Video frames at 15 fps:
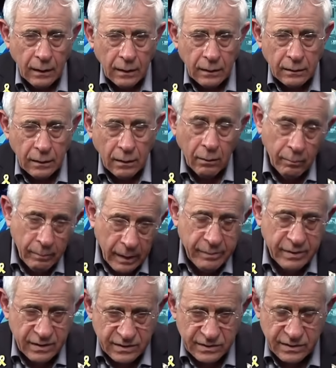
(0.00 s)
And
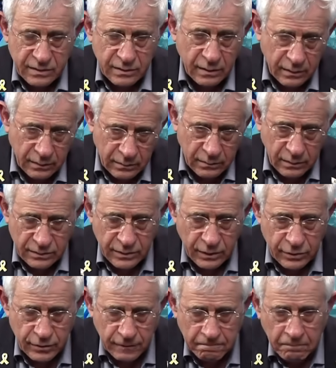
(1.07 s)
maybe this is the
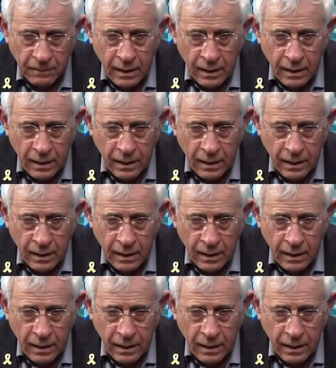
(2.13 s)
translation.